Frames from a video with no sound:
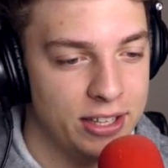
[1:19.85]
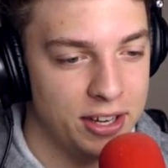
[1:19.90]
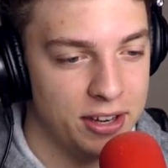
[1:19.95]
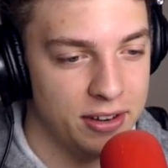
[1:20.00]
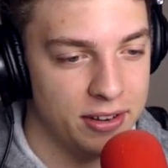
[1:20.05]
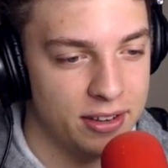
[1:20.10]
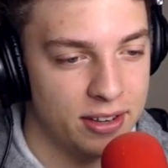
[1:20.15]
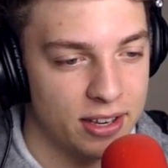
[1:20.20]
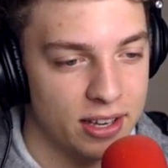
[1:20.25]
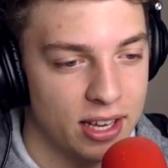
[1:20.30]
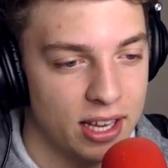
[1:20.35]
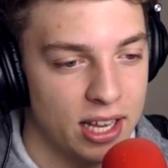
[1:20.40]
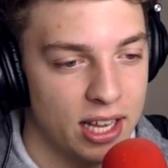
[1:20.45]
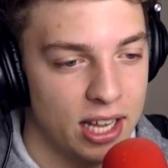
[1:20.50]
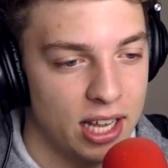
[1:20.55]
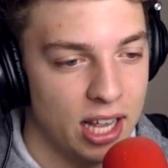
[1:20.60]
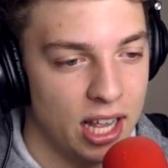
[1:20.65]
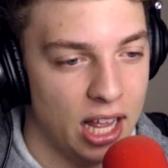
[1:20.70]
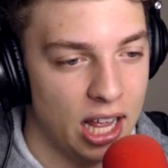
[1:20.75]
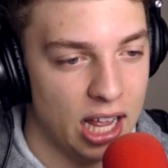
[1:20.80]
dude.
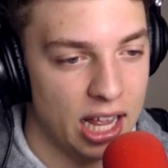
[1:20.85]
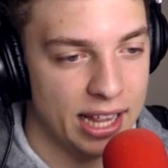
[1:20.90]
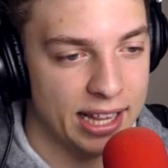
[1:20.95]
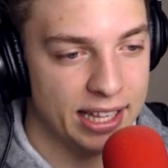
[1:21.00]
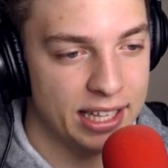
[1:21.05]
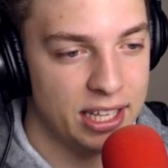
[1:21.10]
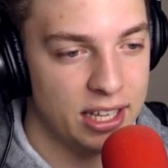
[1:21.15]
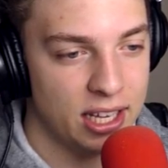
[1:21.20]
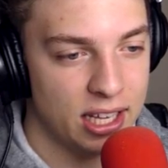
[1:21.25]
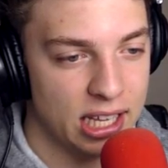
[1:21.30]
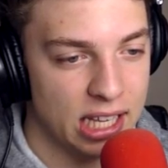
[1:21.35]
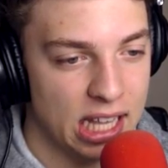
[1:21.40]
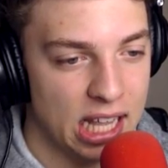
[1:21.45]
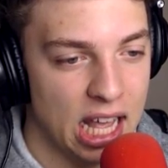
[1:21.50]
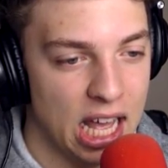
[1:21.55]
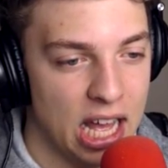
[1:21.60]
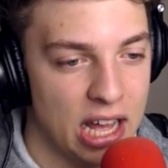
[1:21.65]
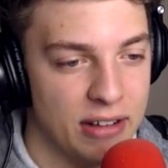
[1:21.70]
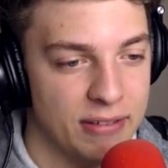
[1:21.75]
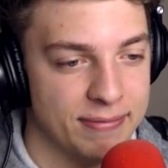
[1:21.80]

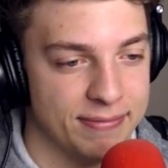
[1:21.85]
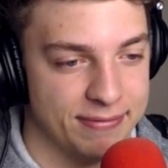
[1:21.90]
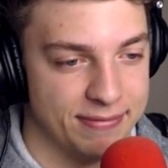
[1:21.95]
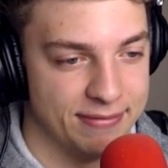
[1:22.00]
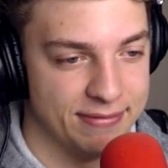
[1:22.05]
Oh.